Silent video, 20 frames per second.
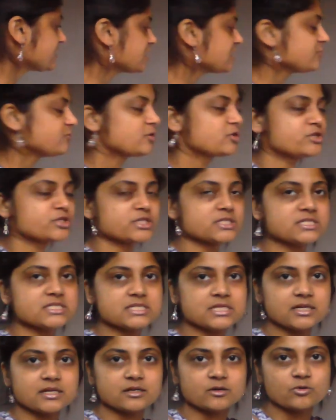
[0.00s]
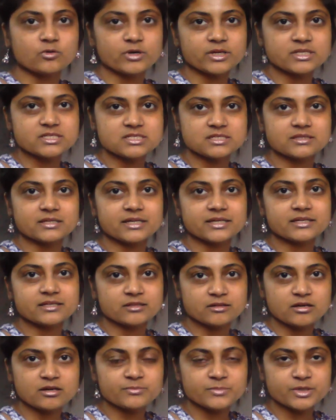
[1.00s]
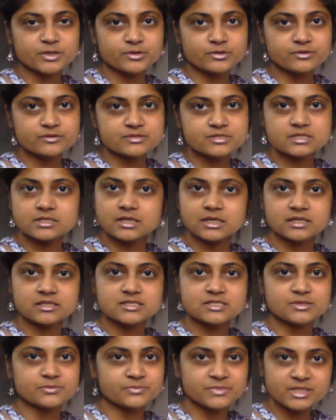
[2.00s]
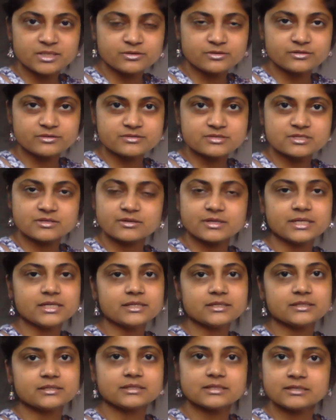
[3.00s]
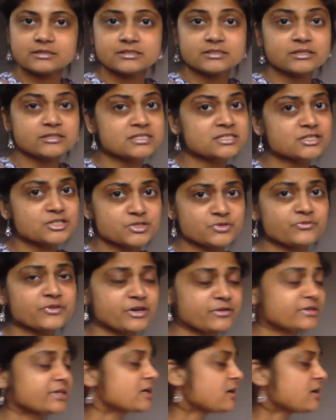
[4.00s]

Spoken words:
conversions going to like kilometers to meters, okay? It's just very